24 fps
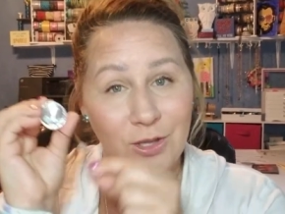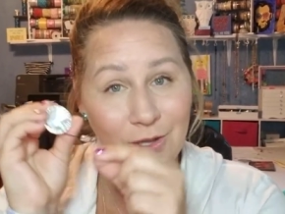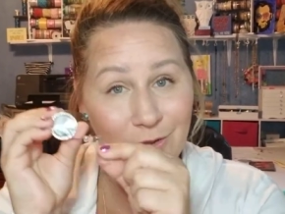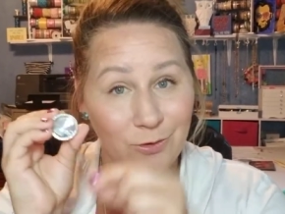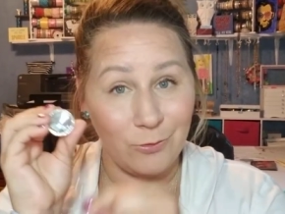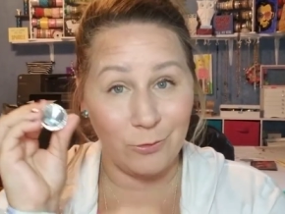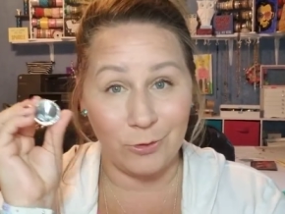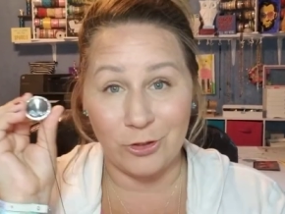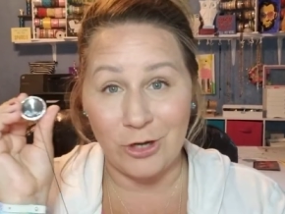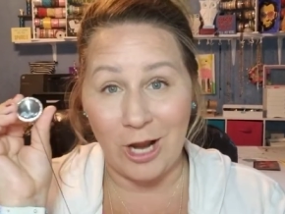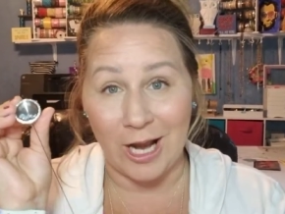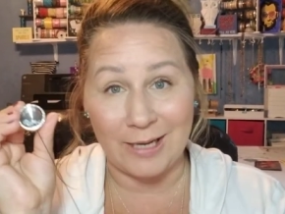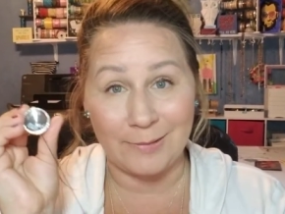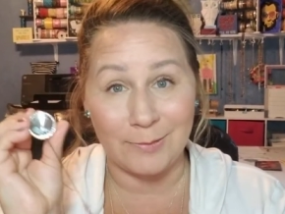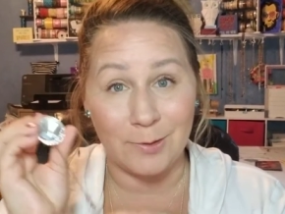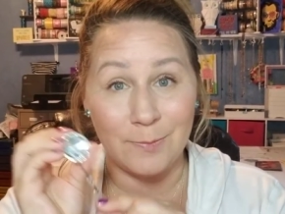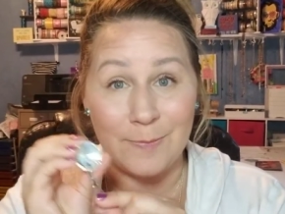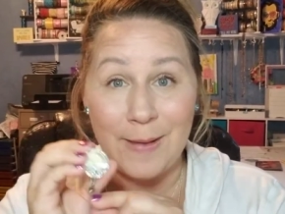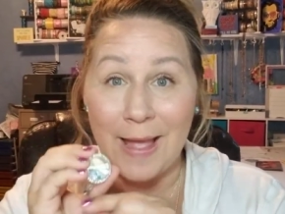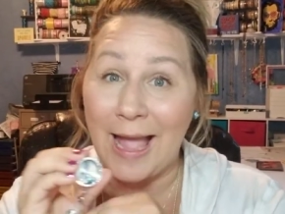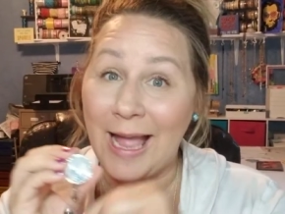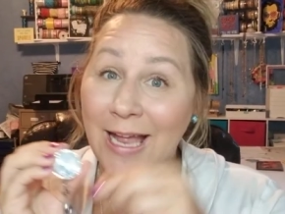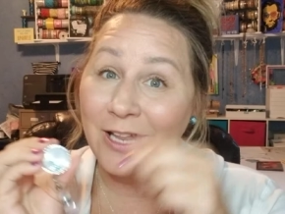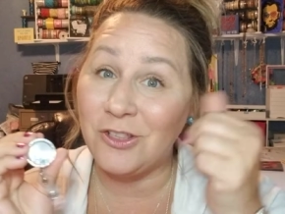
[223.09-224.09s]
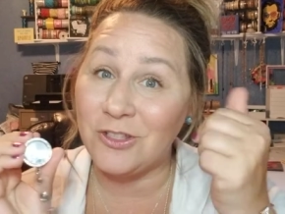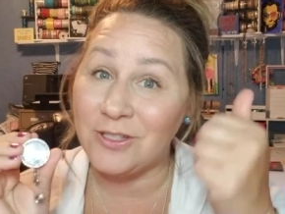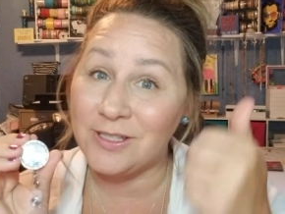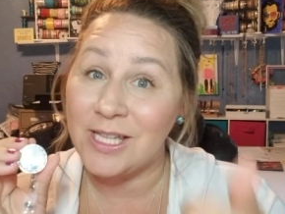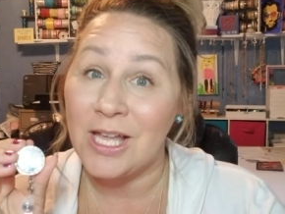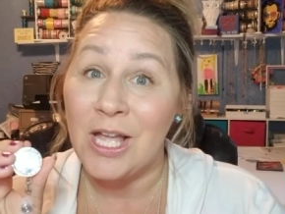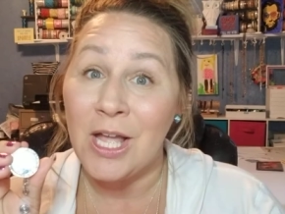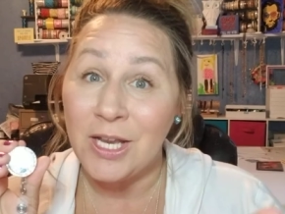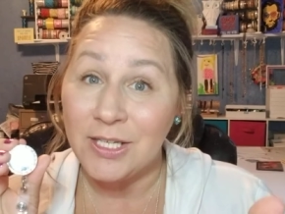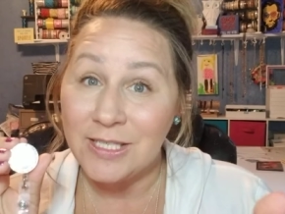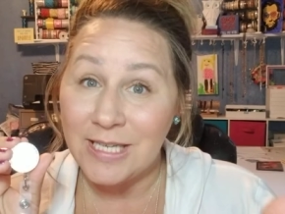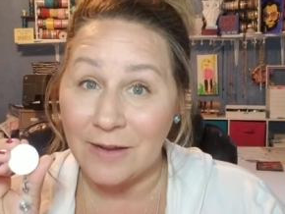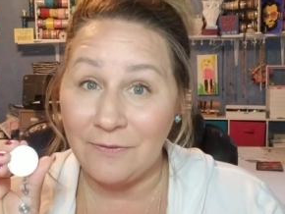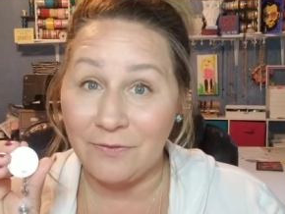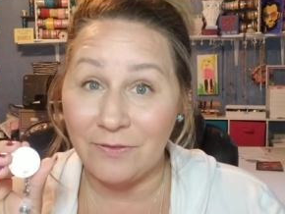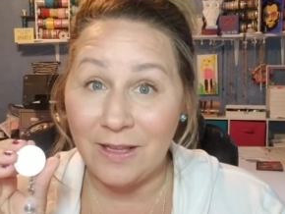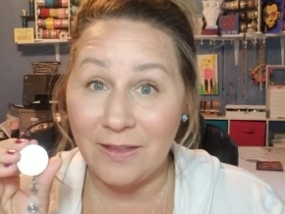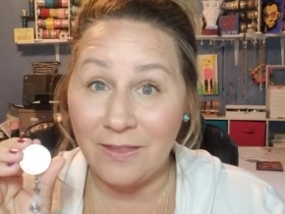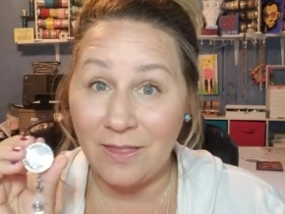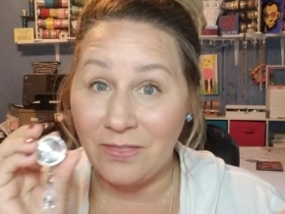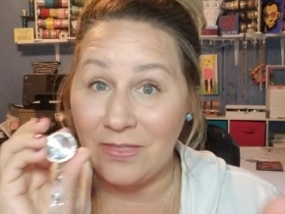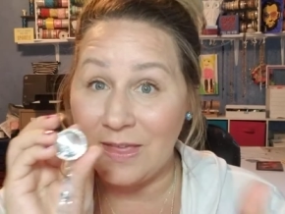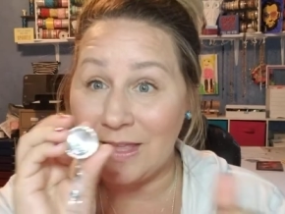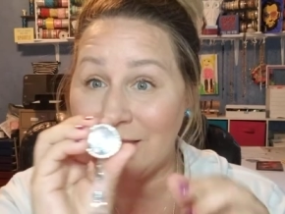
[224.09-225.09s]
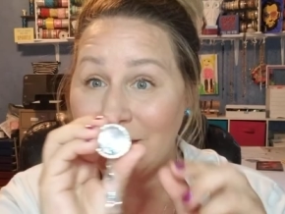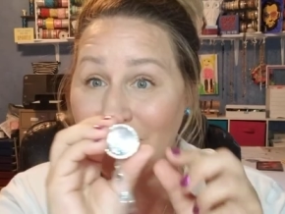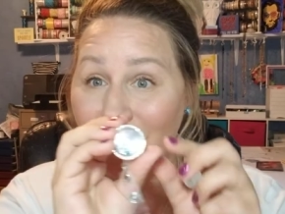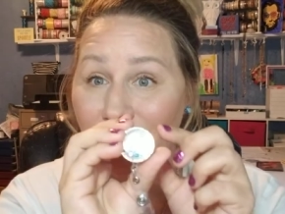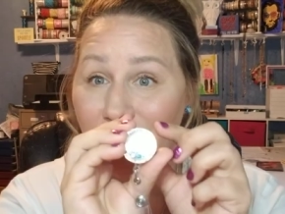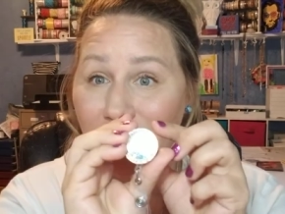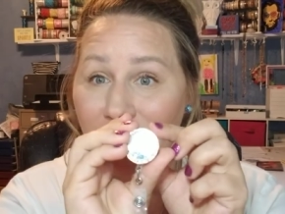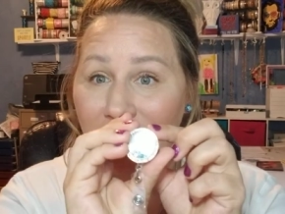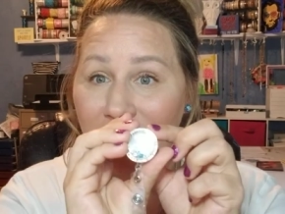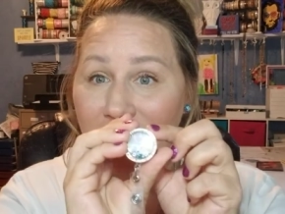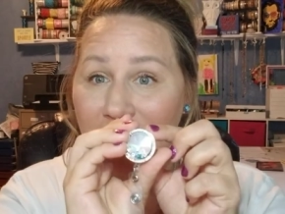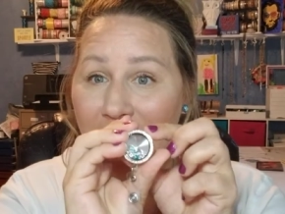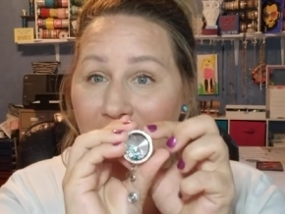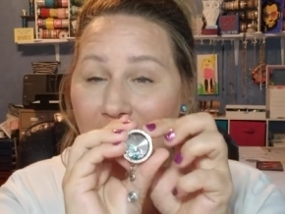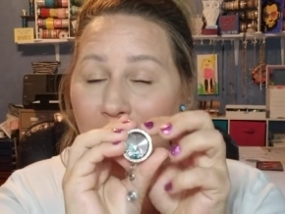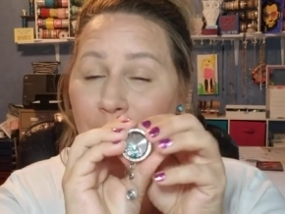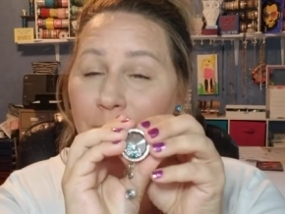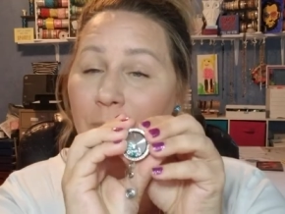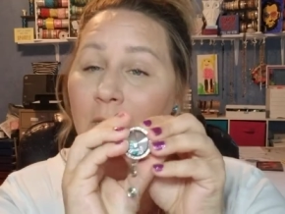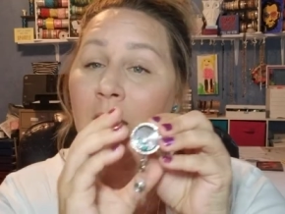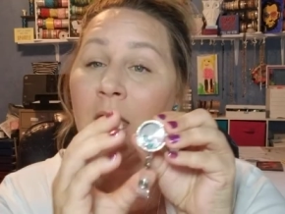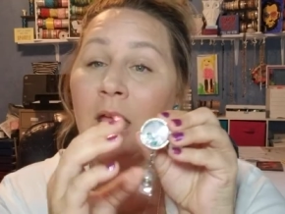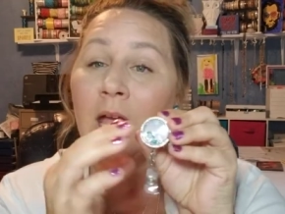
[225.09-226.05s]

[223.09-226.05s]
Retractable badge is definitely the thing that you can get.